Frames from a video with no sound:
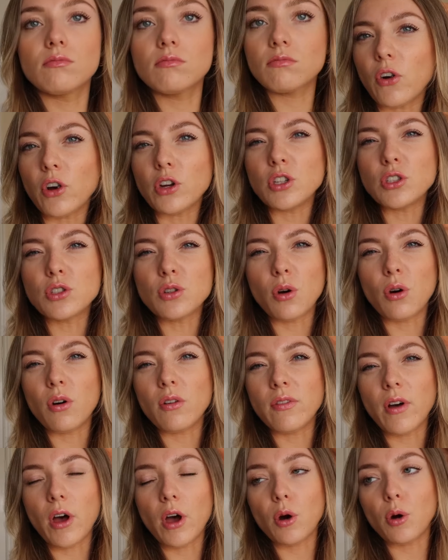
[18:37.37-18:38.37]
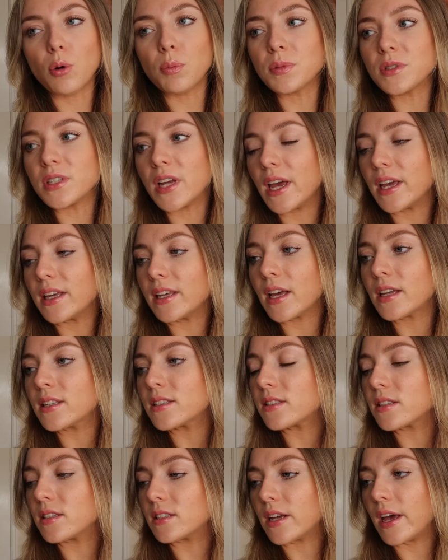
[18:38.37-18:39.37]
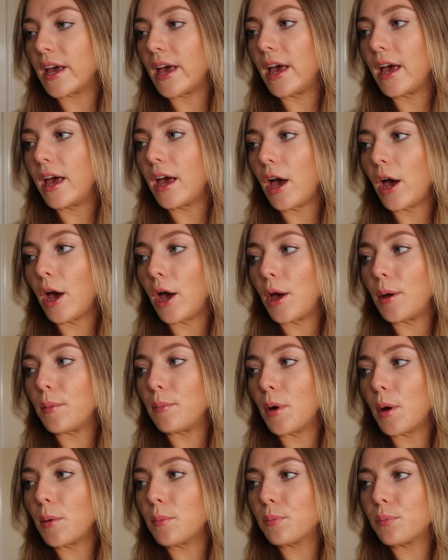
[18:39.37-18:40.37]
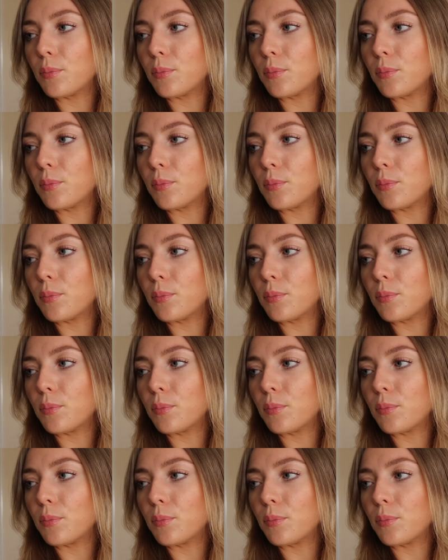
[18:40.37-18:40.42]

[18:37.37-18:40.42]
voiceover update yesterday,